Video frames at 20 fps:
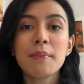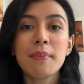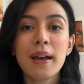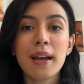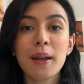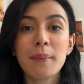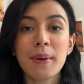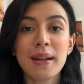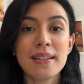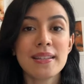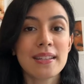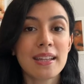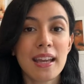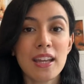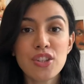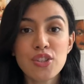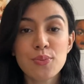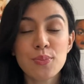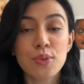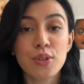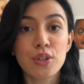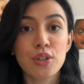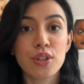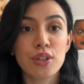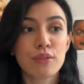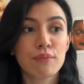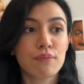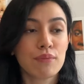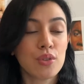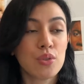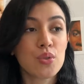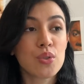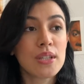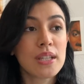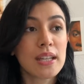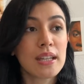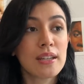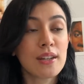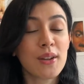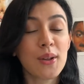back my sketchbook
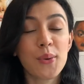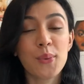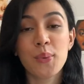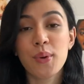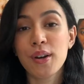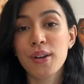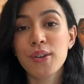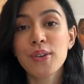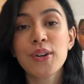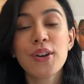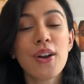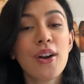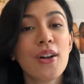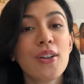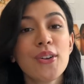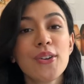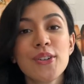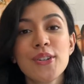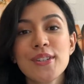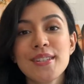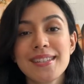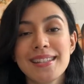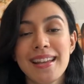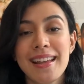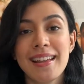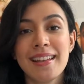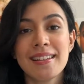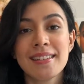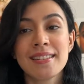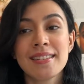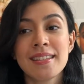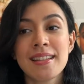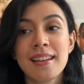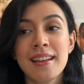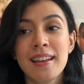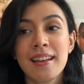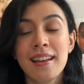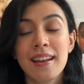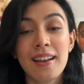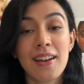using watercolors and
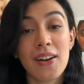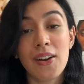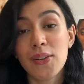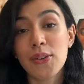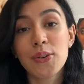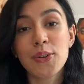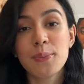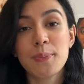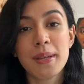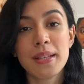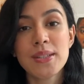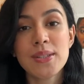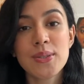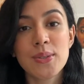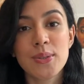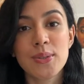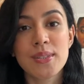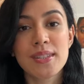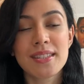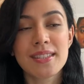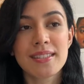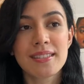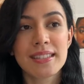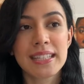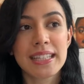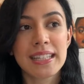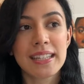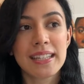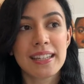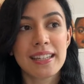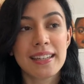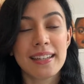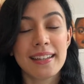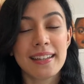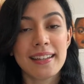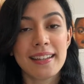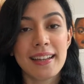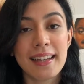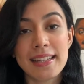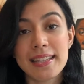colored pencils.
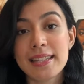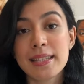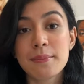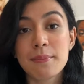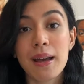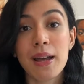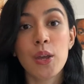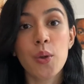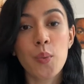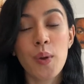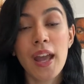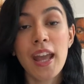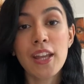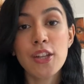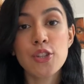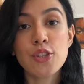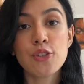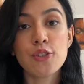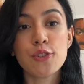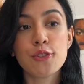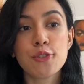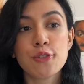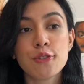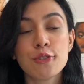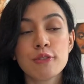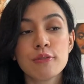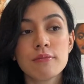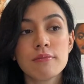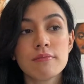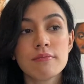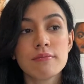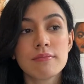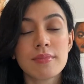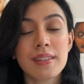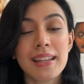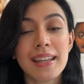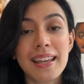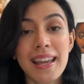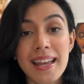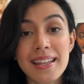It's my way to
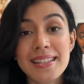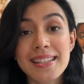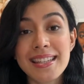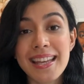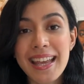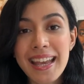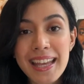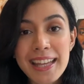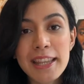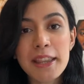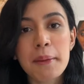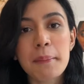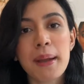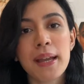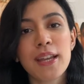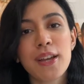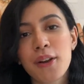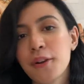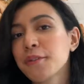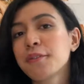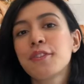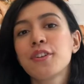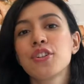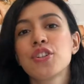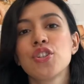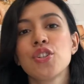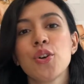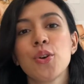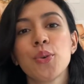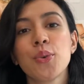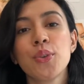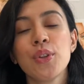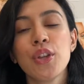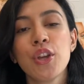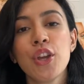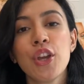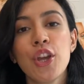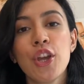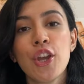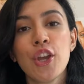get in my comfort zone,
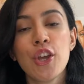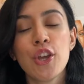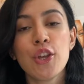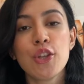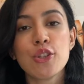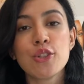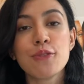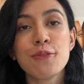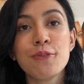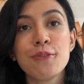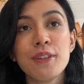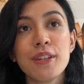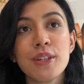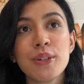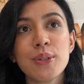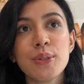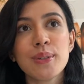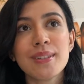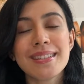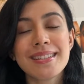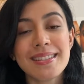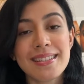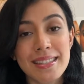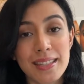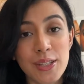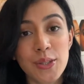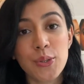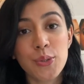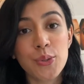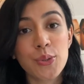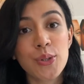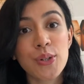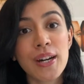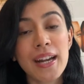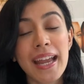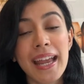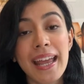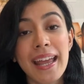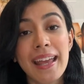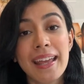to feel secure
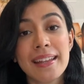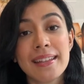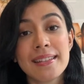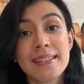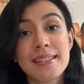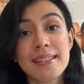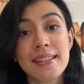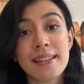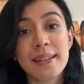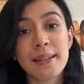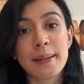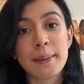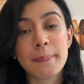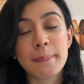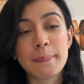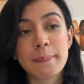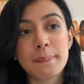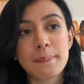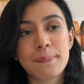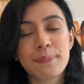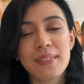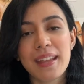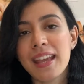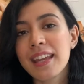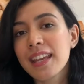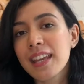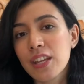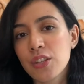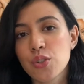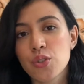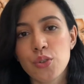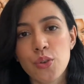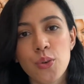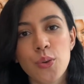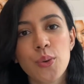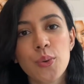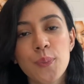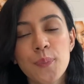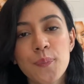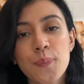and uh, in control.